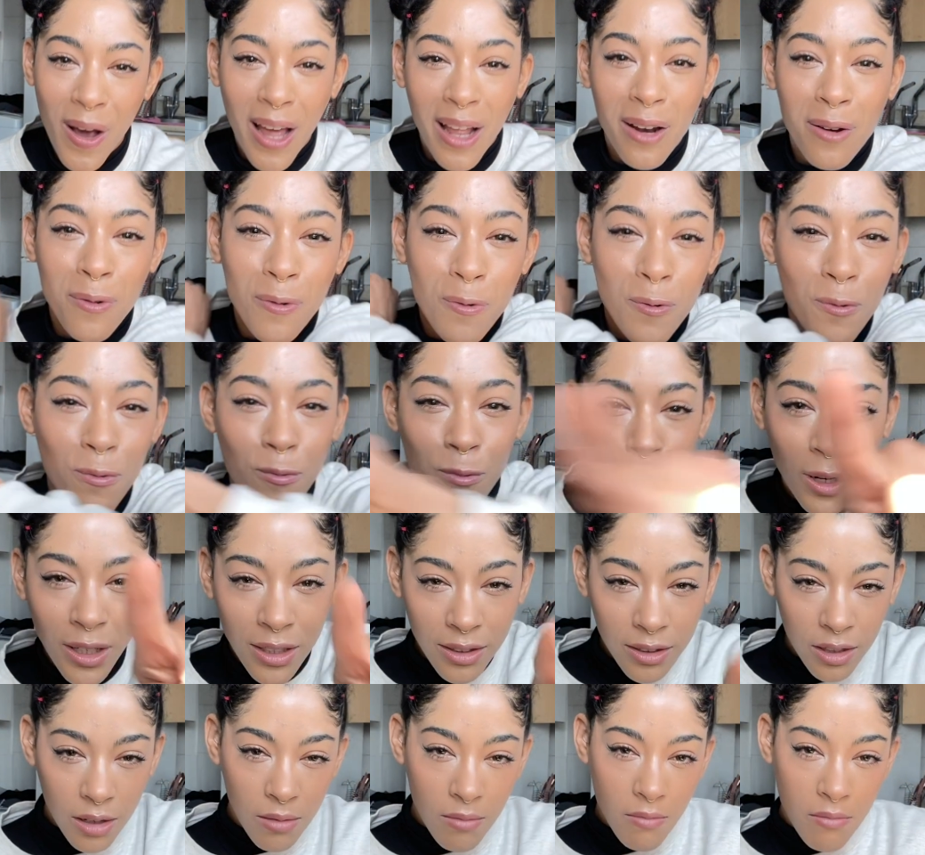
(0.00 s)
and
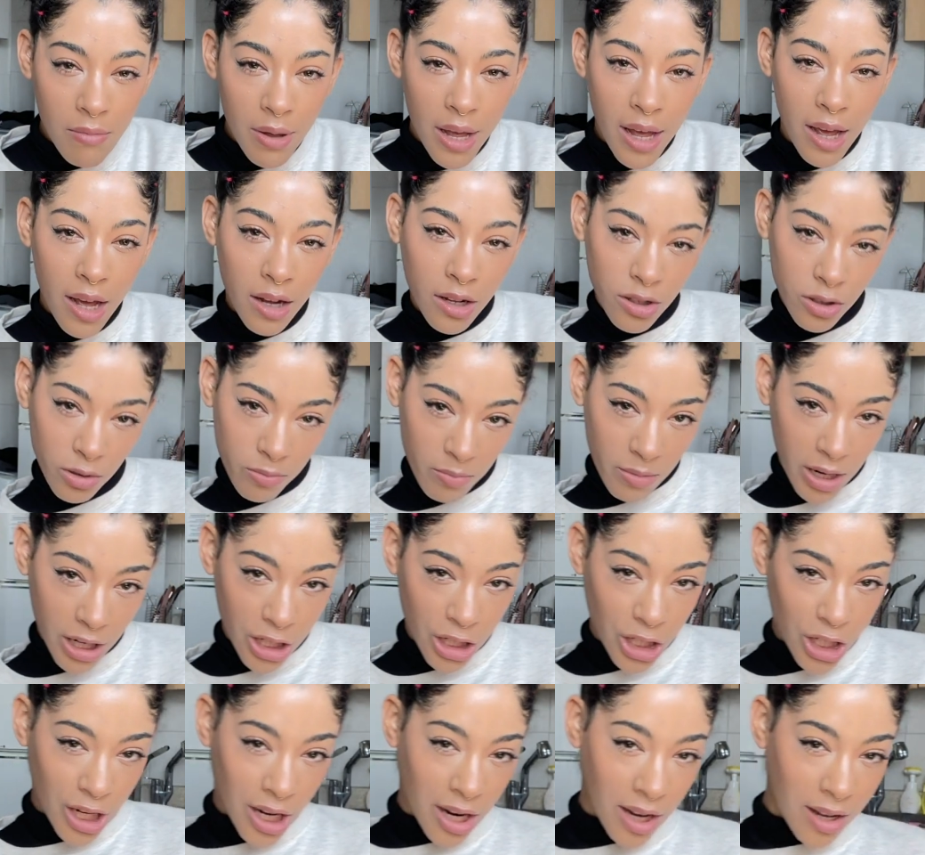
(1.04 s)
welcome back to my
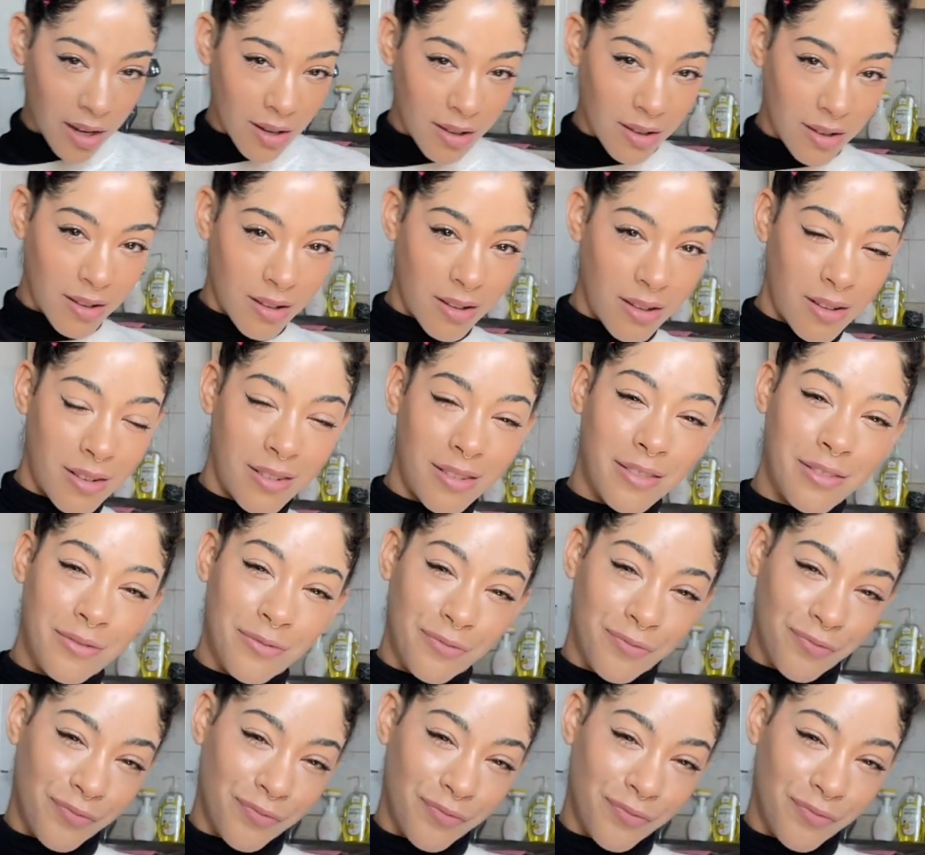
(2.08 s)
channel.